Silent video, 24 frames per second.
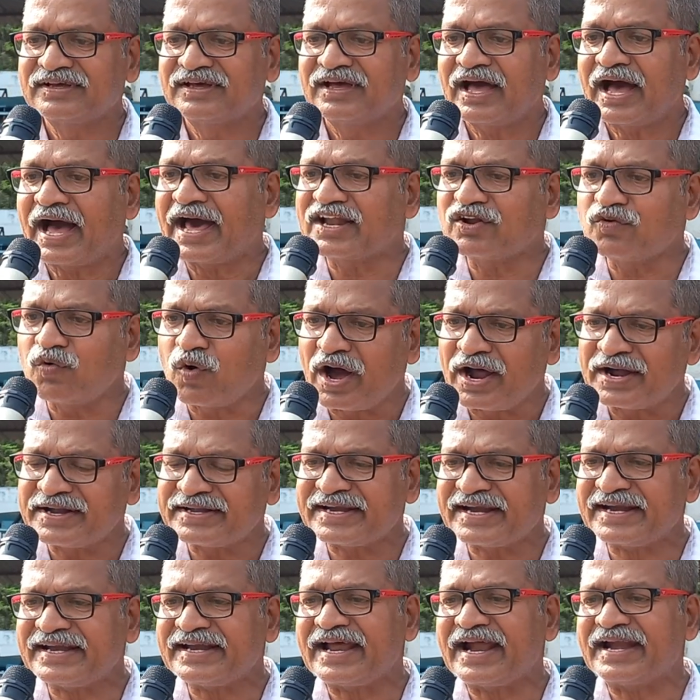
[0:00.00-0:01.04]

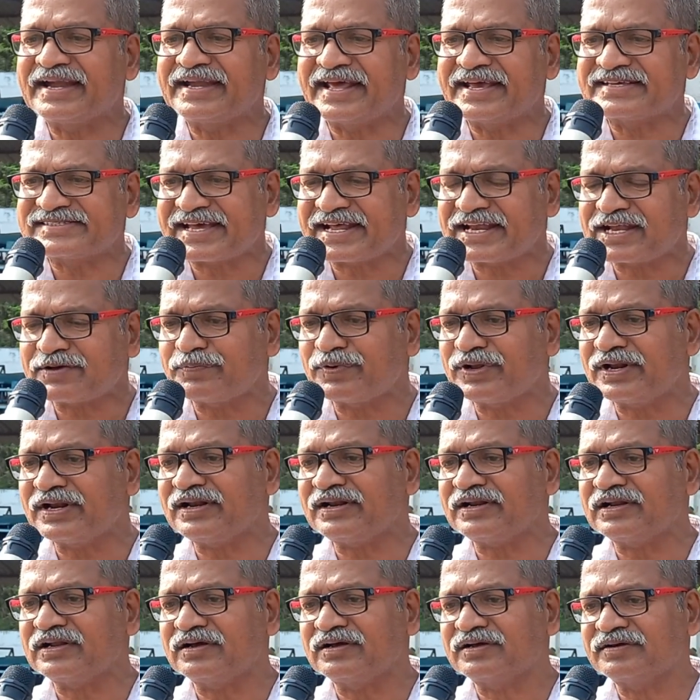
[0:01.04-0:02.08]
unwanted and
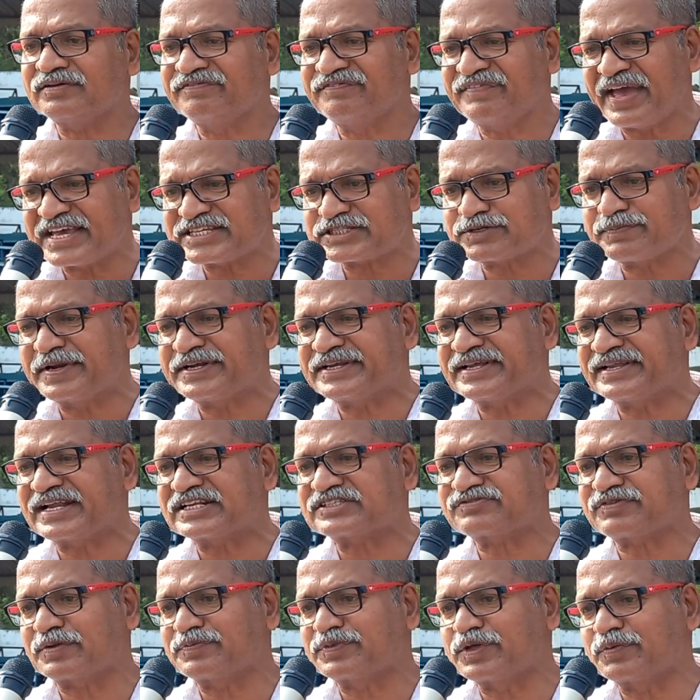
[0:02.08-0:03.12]
desirable waste
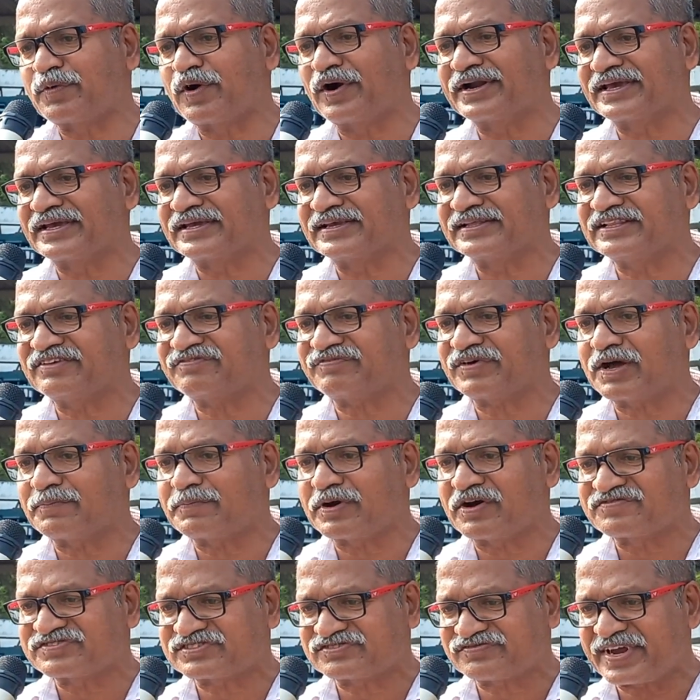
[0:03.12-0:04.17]
materials from the body in the form
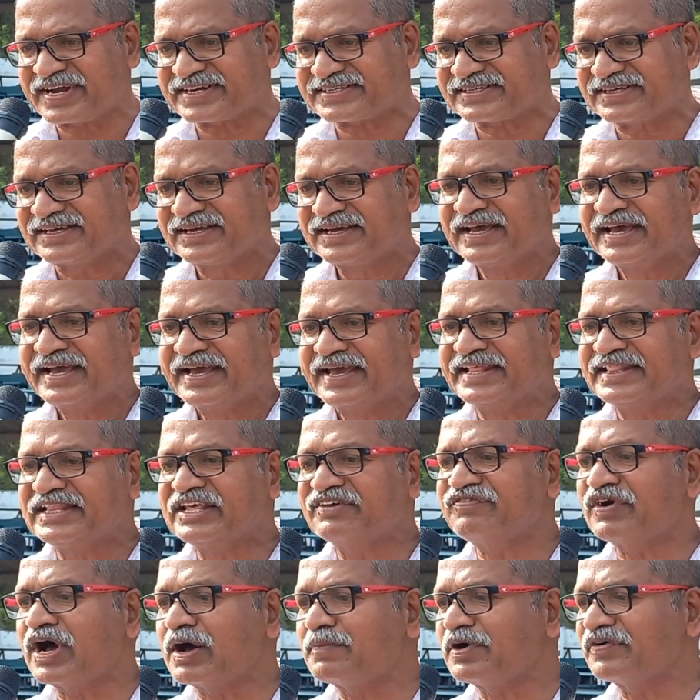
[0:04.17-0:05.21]
of sweat, in the
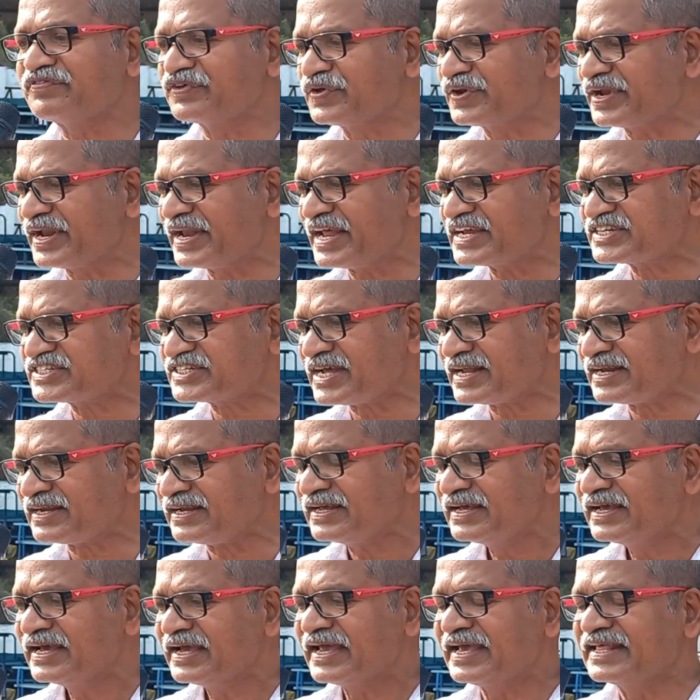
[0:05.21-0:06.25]
form of urination,
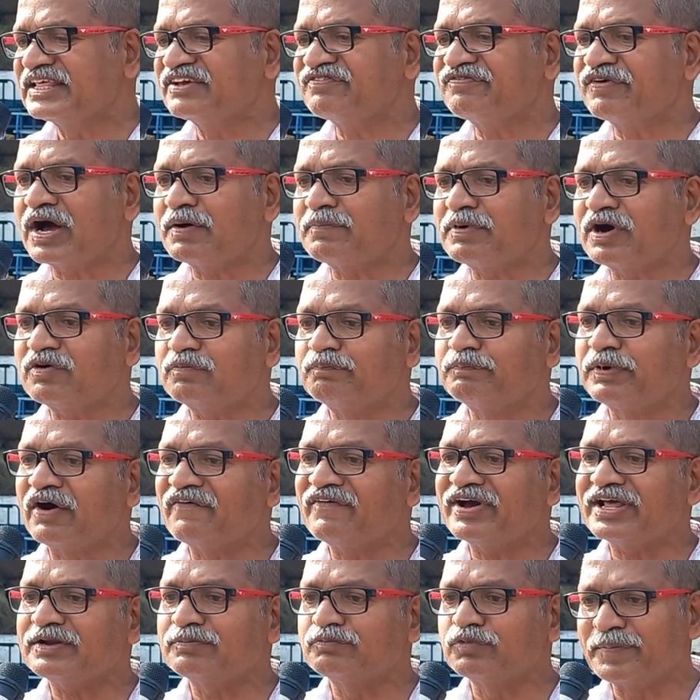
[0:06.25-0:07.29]
in the form of
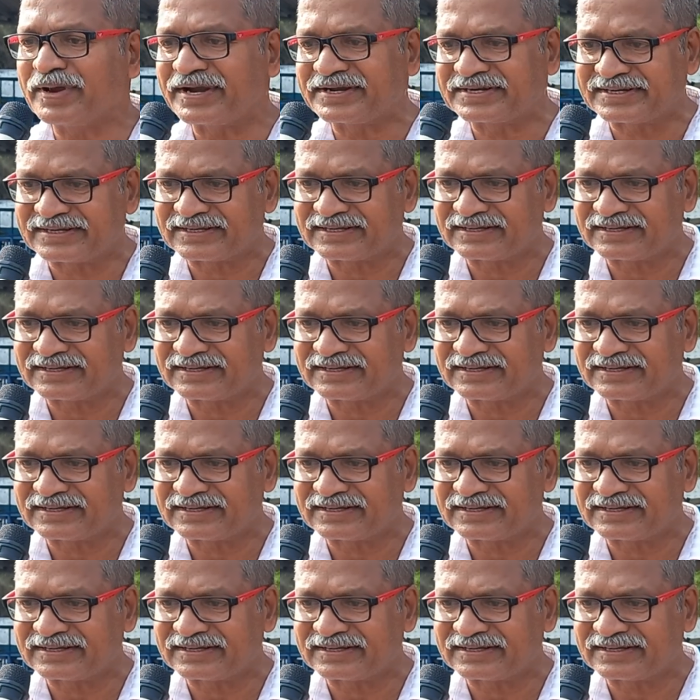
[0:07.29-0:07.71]
bowel movement.